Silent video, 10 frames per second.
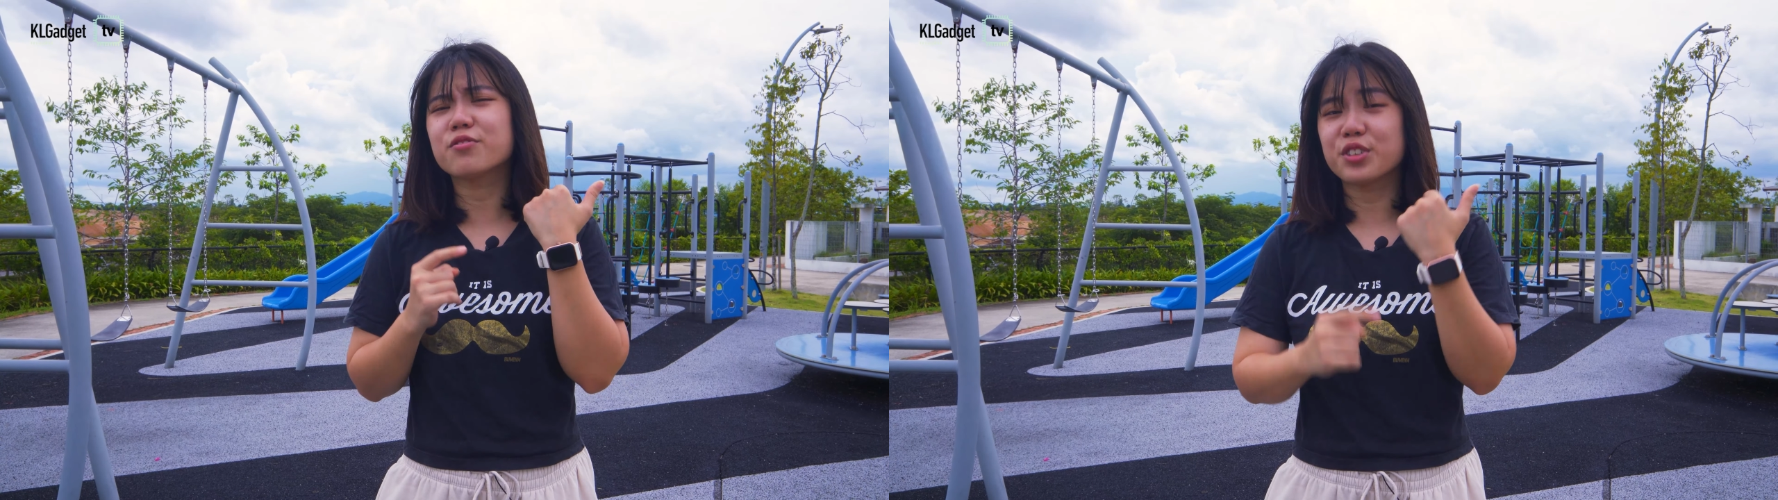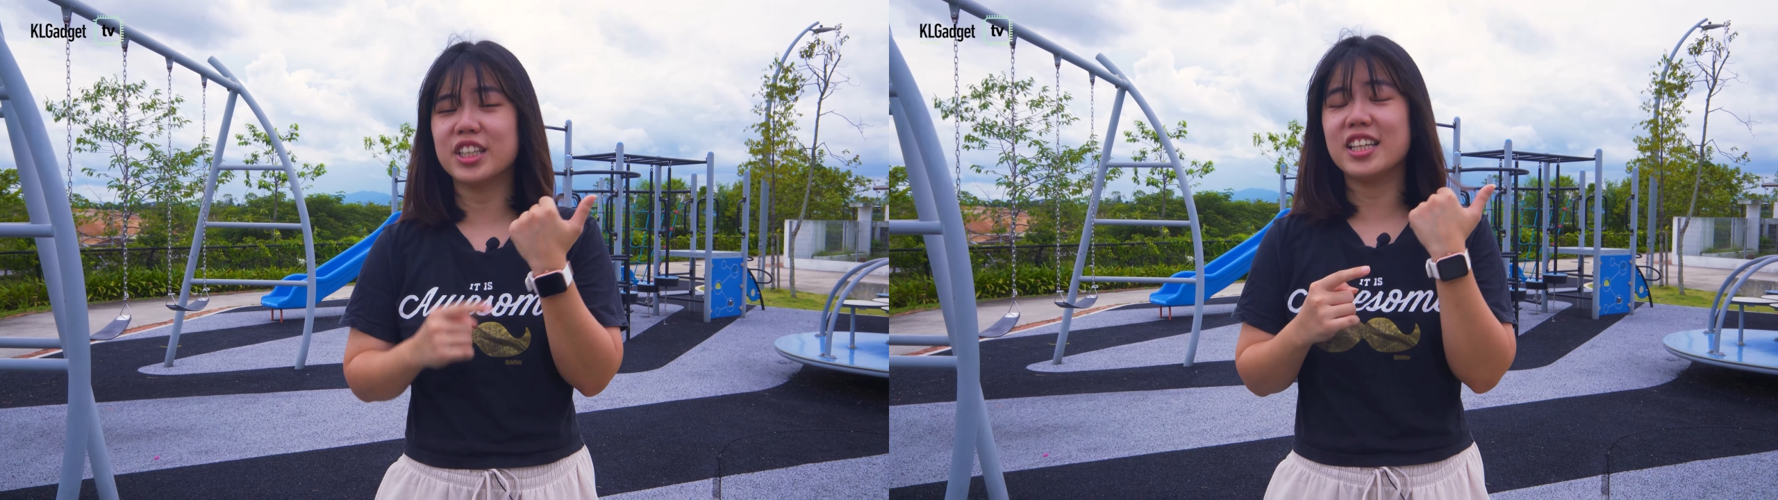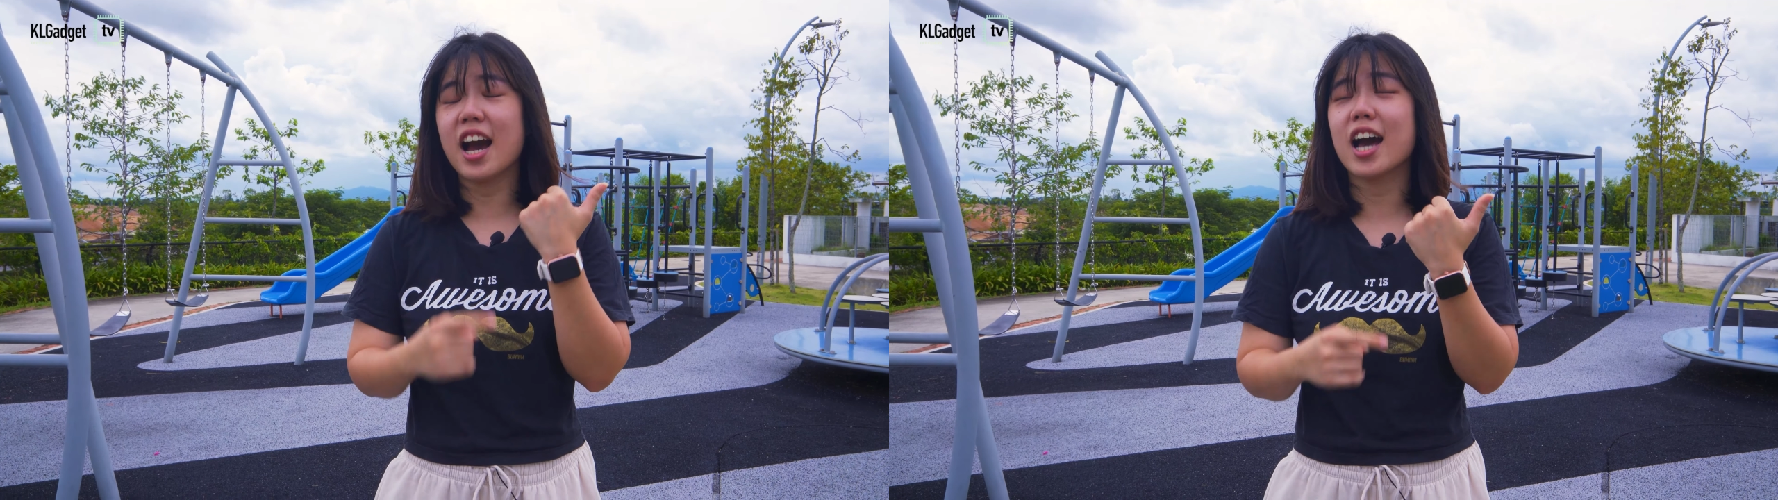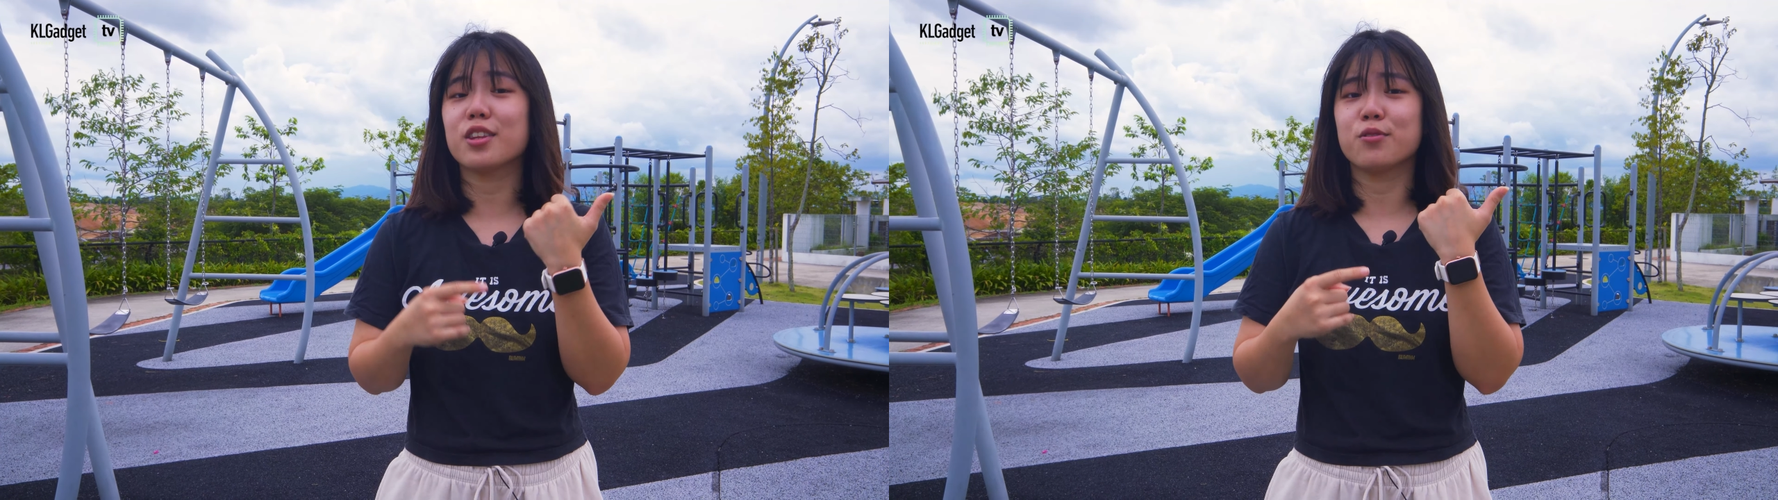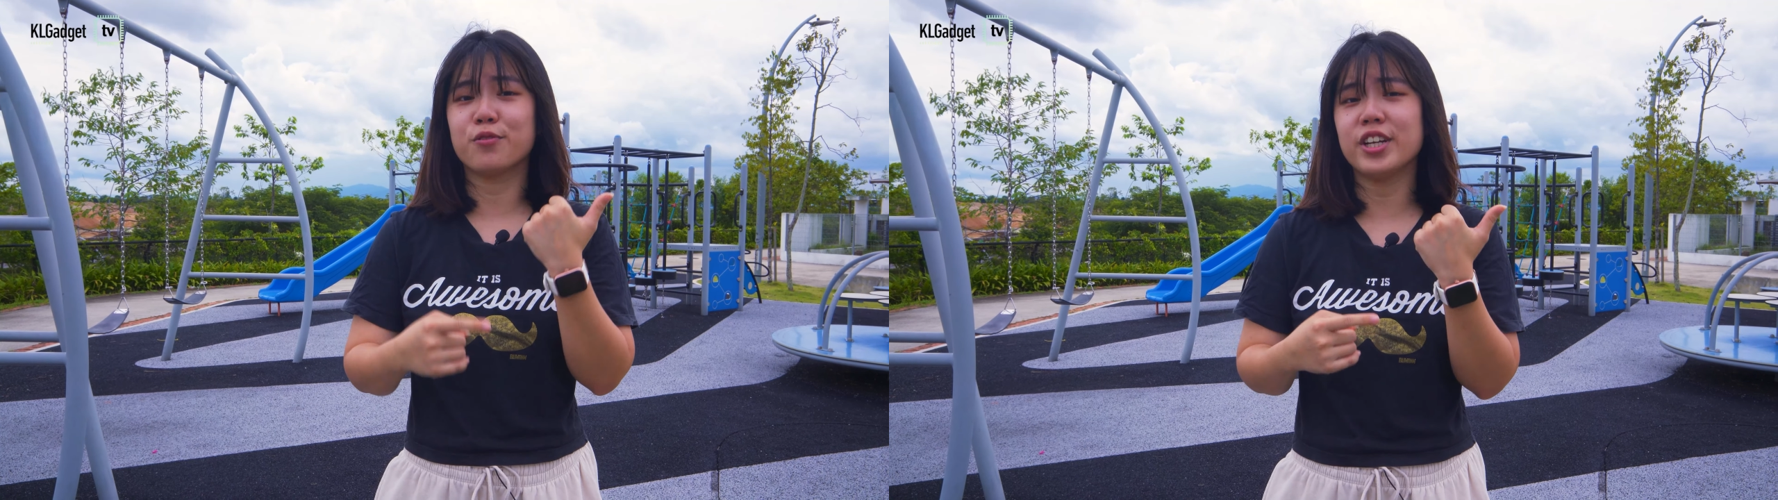really
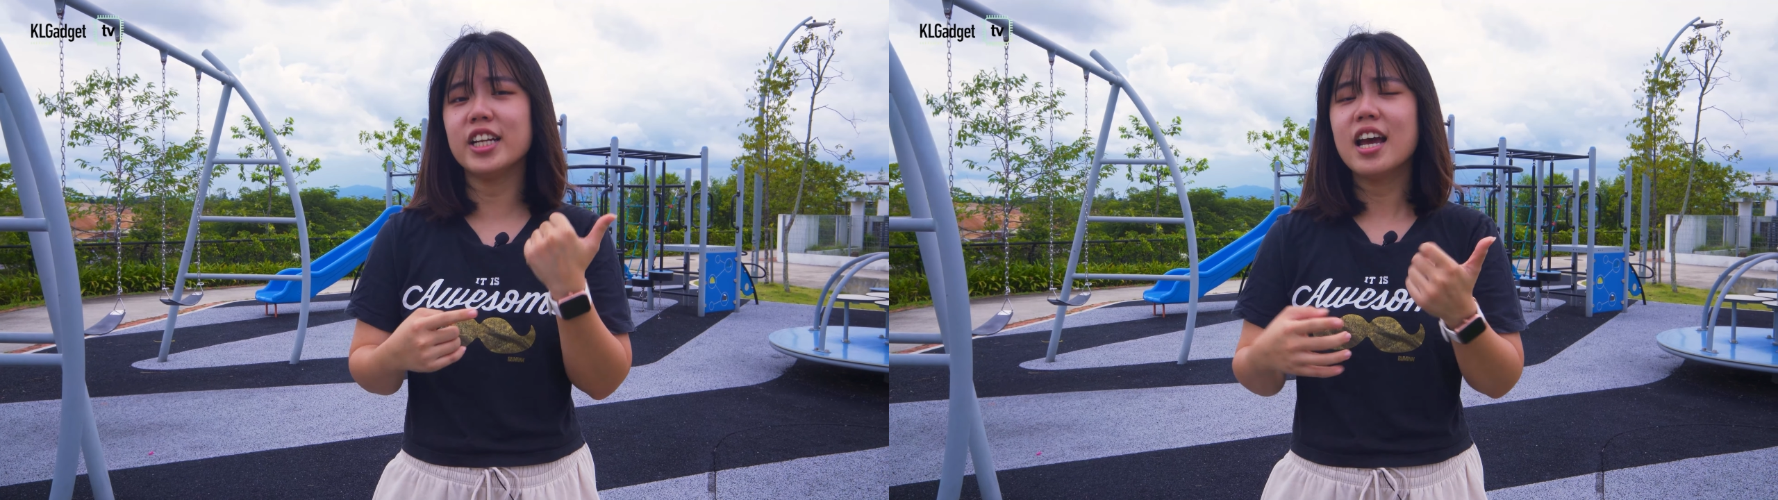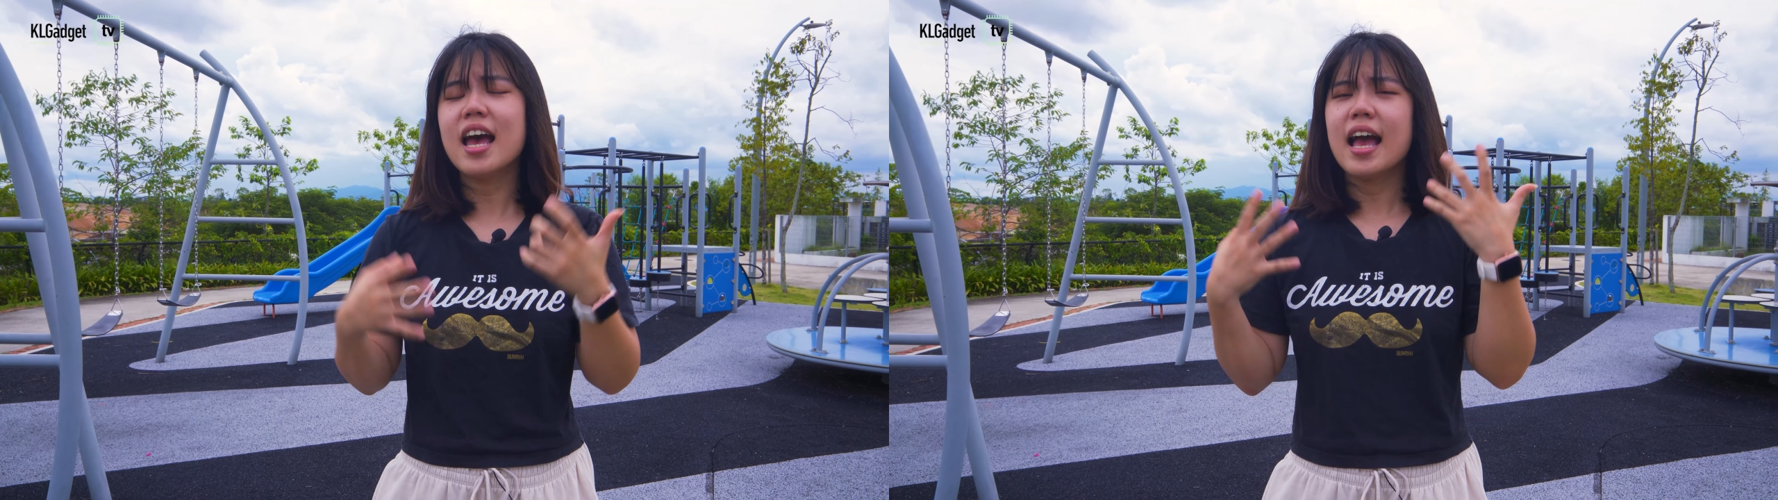hard to read,